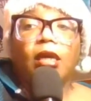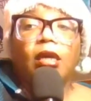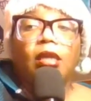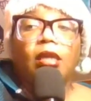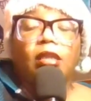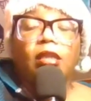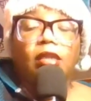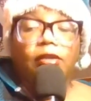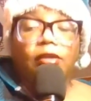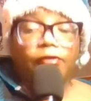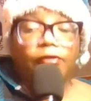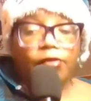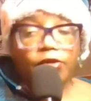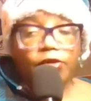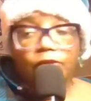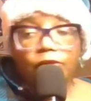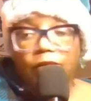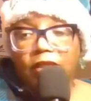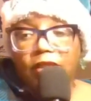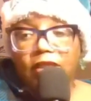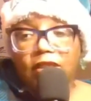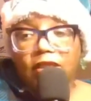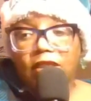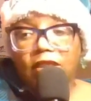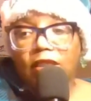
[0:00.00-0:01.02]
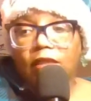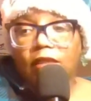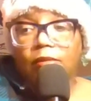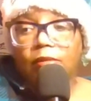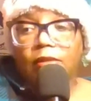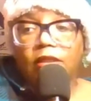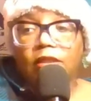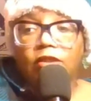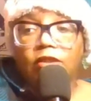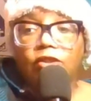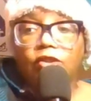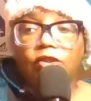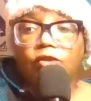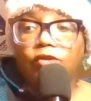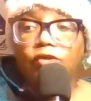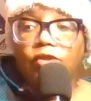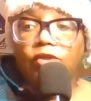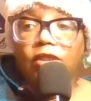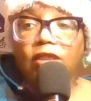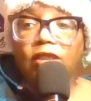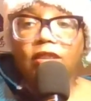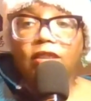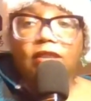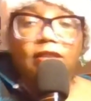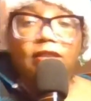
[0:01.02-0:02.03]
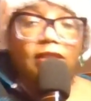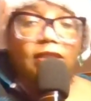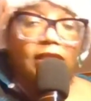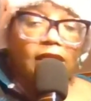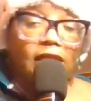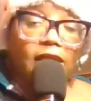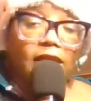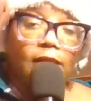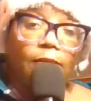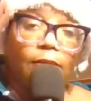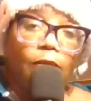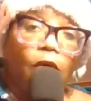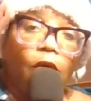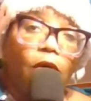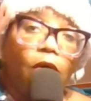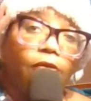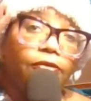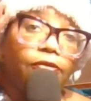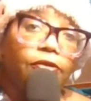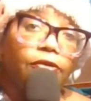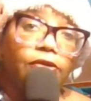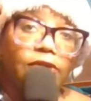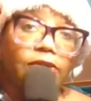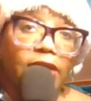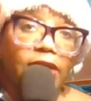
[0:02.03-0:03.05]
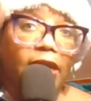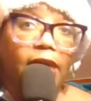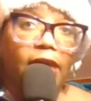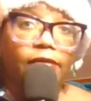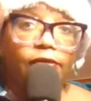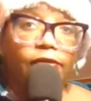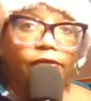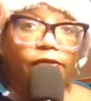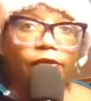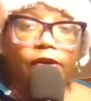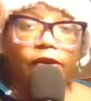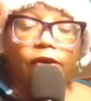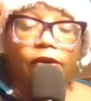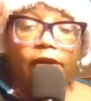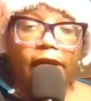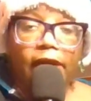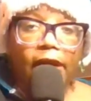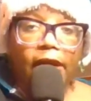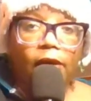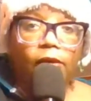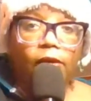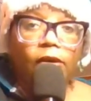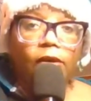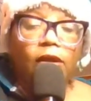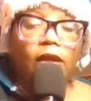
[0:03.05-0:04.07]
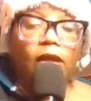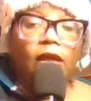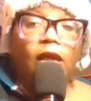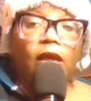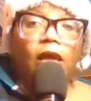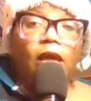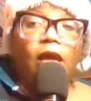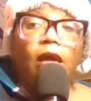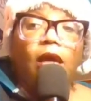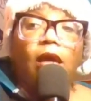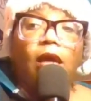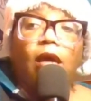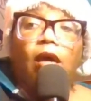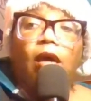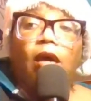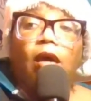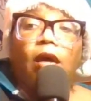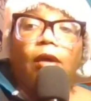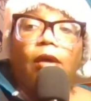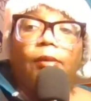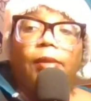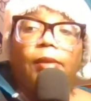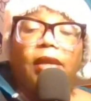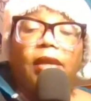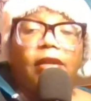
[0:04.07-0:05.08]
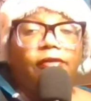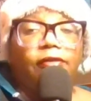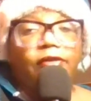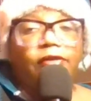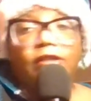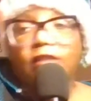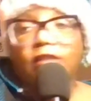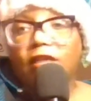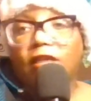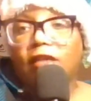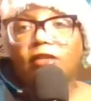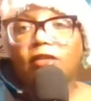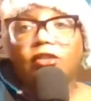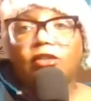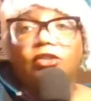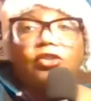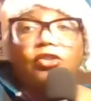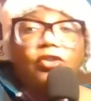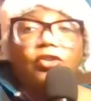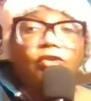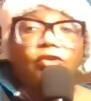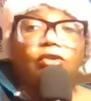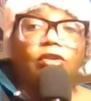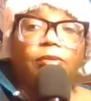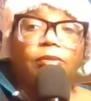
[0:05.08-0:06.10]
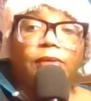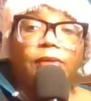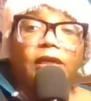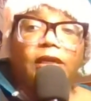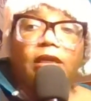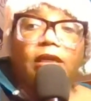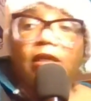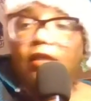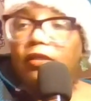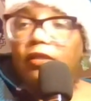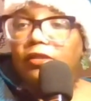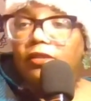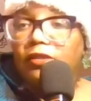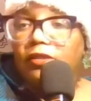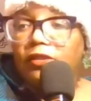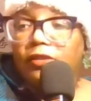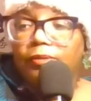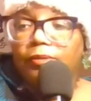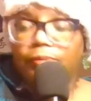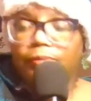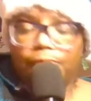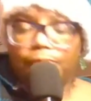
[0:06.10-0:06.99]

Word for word: the difference with this team is usually it doesn't take them all first half to figure it out. Um, and if it does, it's usually because